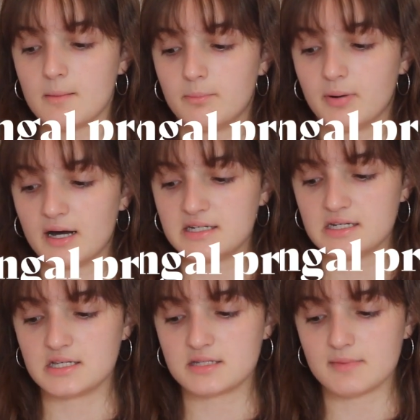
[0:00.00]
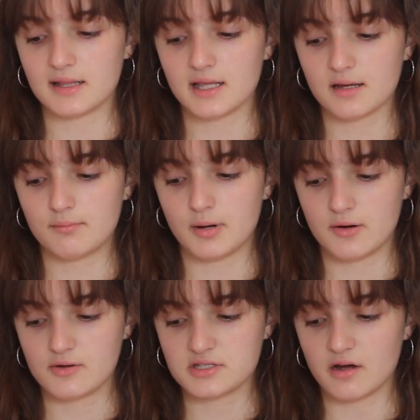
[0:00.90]
but it is mainly
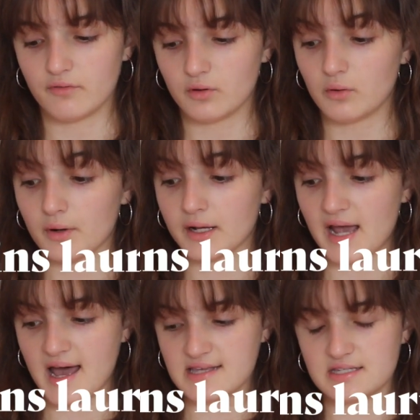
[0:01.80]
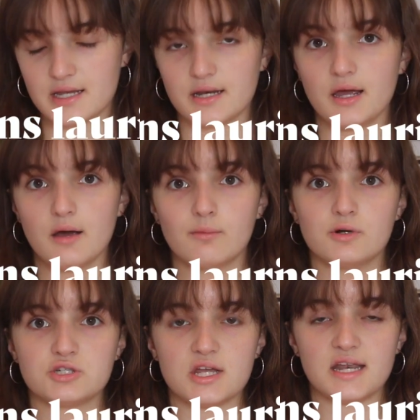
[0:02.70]
composed of lauric acid,
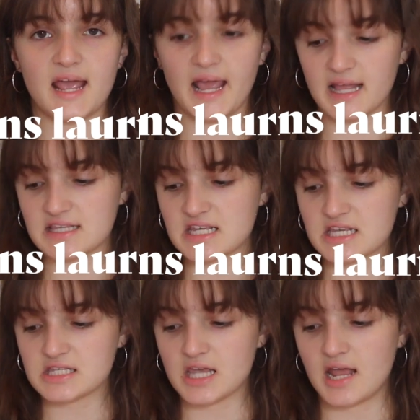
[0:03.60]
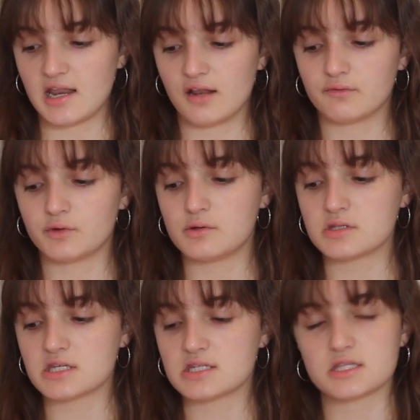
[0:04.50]
which enhances and
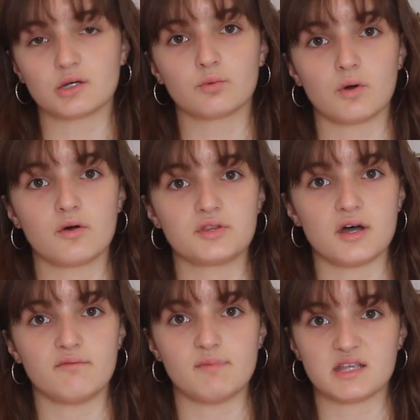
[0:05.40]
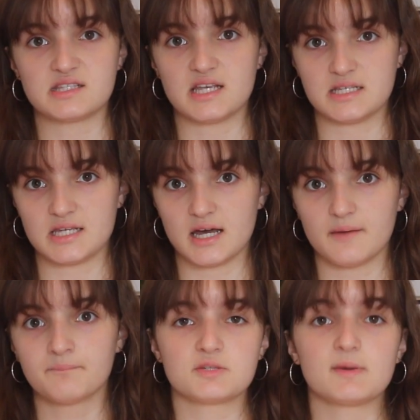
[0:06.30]
influences the growth of
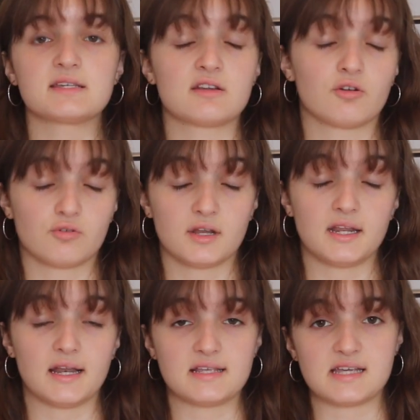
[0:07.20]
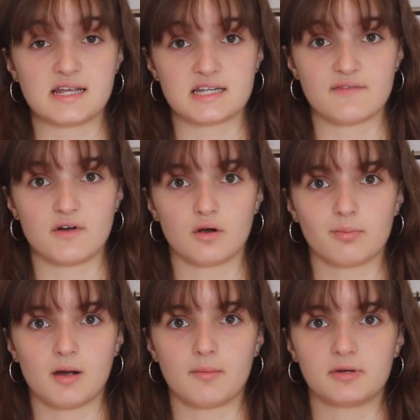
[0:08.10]
Malassezia. Just because an ingredient has
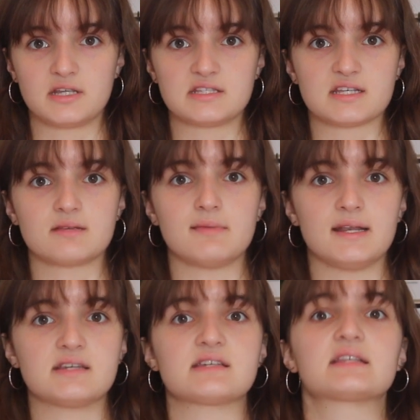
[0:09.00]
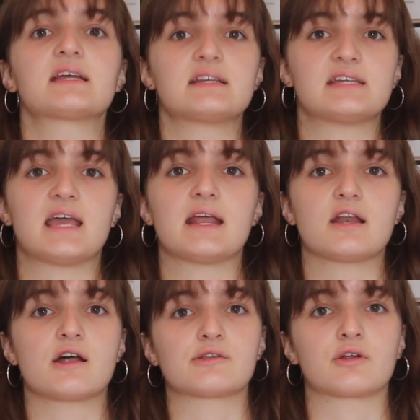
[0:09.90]
antifungal properties doesn't mean it doesn't contain
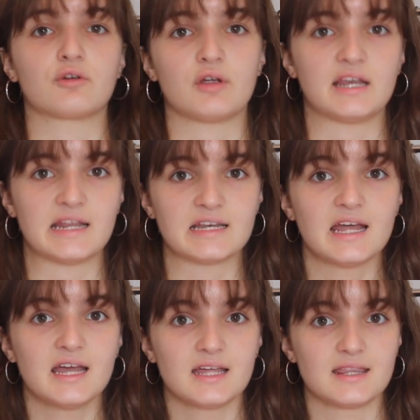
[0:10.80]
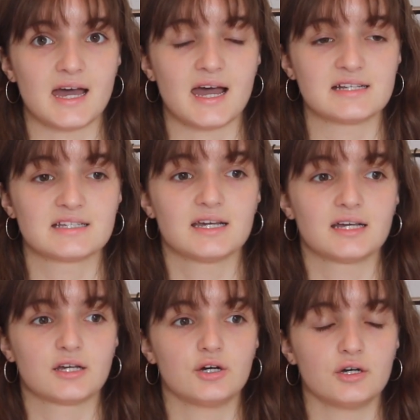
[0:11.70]
another ingredient that
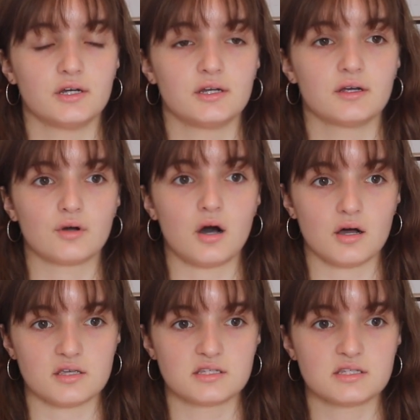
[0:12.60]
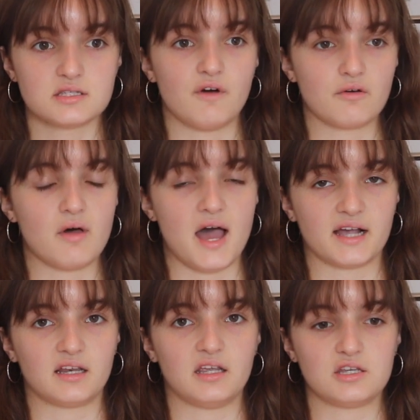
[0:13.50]
could cause fungal
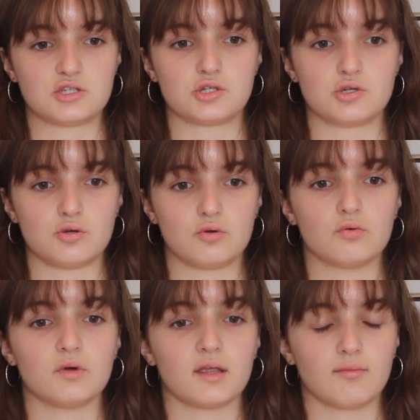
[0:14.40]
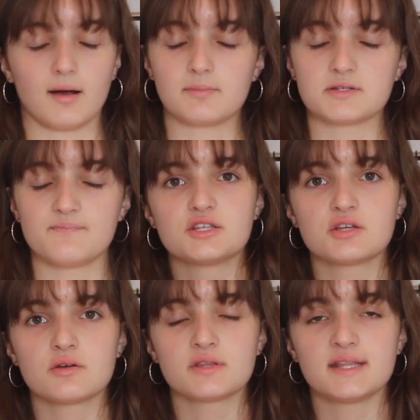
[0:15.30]
acne to erupt.
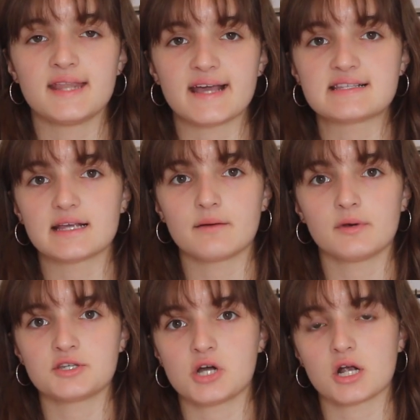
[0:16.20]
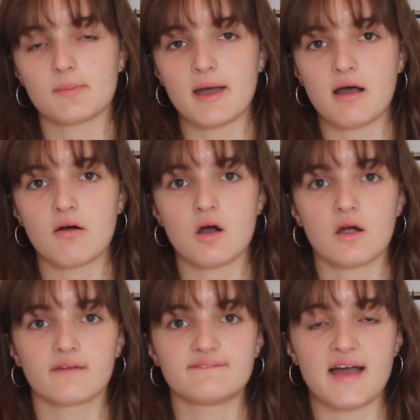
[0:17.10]
So the next thing I want to talk about
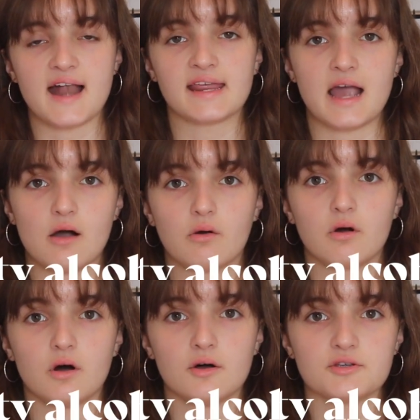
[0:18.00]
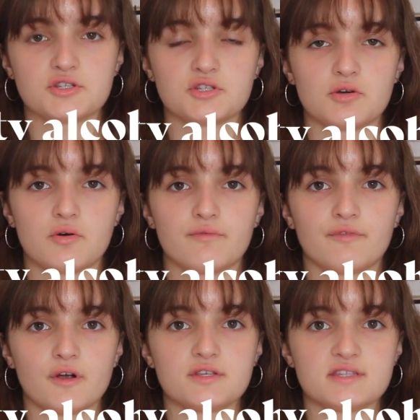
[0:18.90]
are fatty alcohols. So at
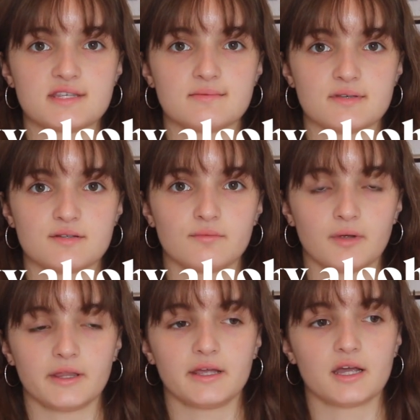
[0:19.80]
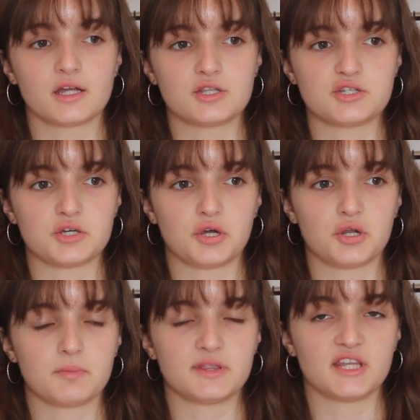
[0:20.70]
first this wasn't really a
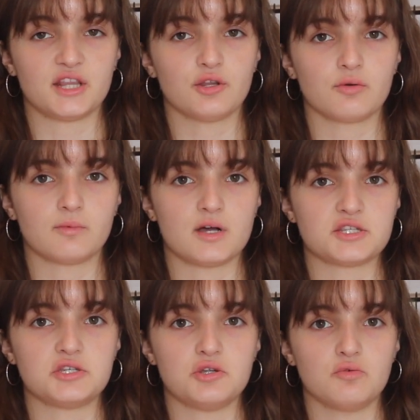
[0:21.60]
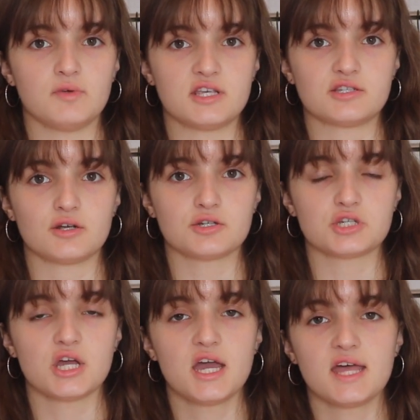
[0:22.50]
concern, but then there was new
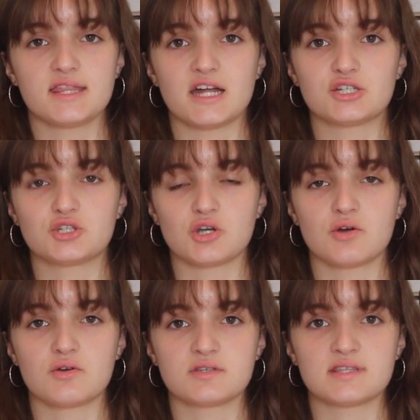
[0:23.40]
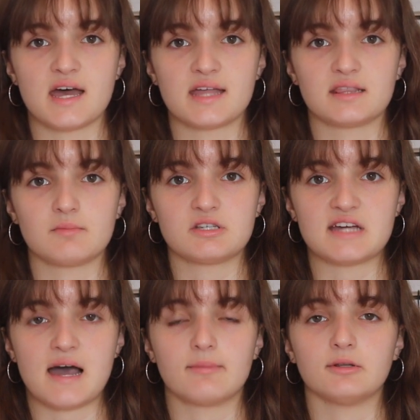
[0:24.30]
research that shows that the
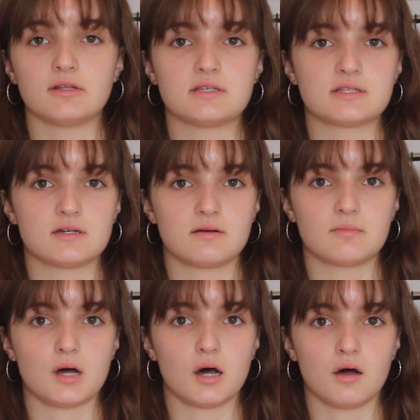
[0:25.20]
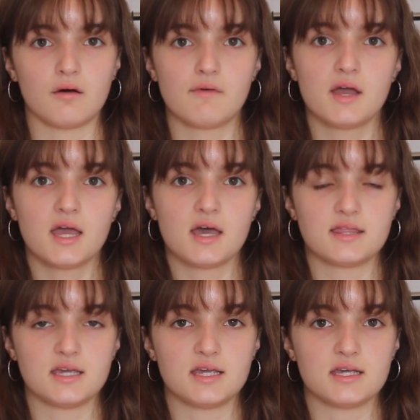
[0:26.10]
metabolism of
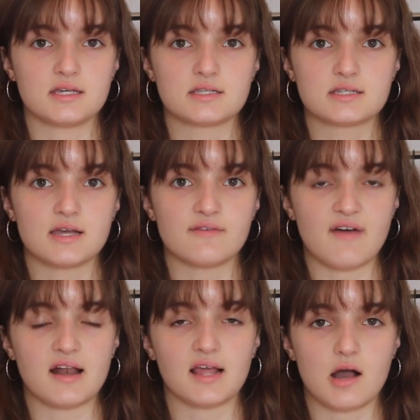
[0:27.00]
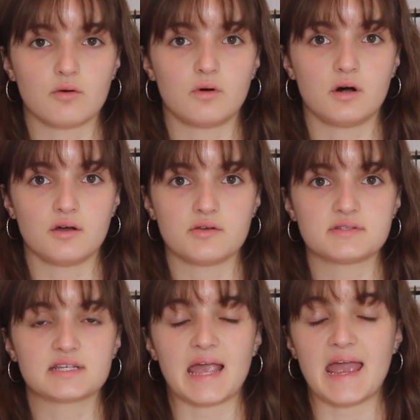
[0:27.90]
these fatty
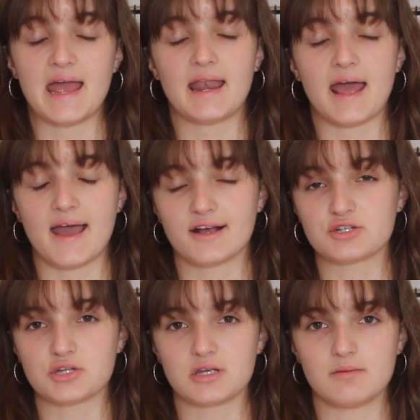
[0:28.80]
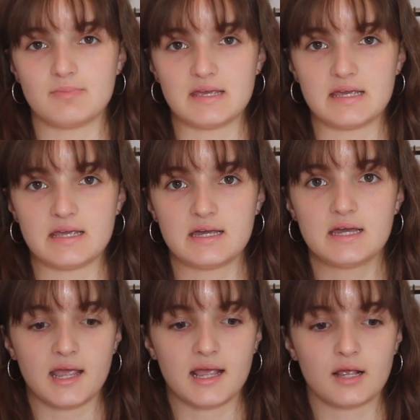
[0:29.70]
alcohols can actually be
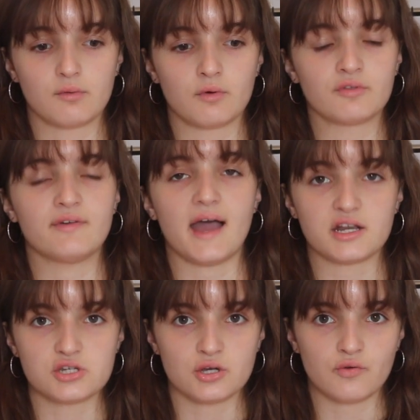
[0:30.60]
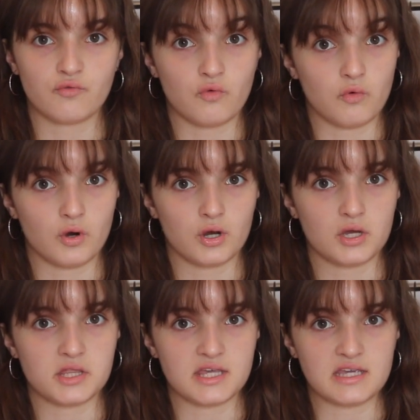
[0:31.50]
a growth factor
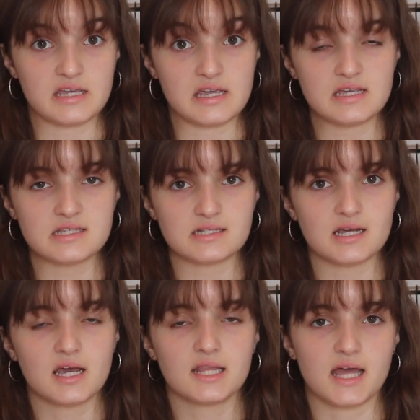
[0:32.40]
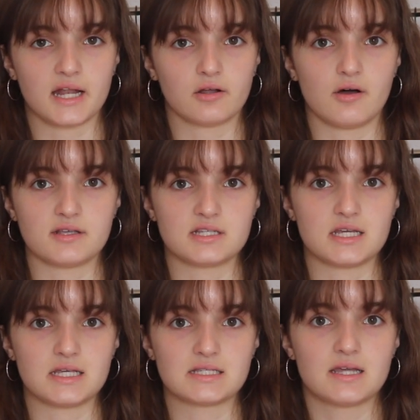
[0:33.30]
for the yeast that
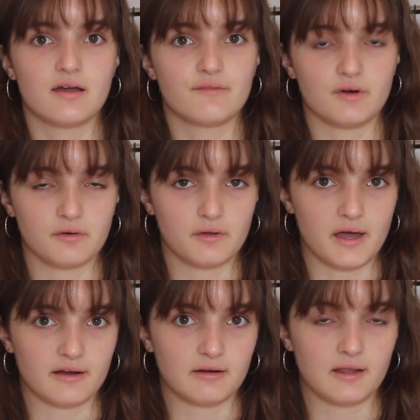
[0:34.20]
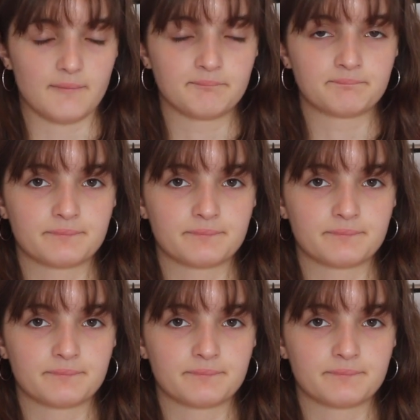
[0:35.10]
causes fungal acne.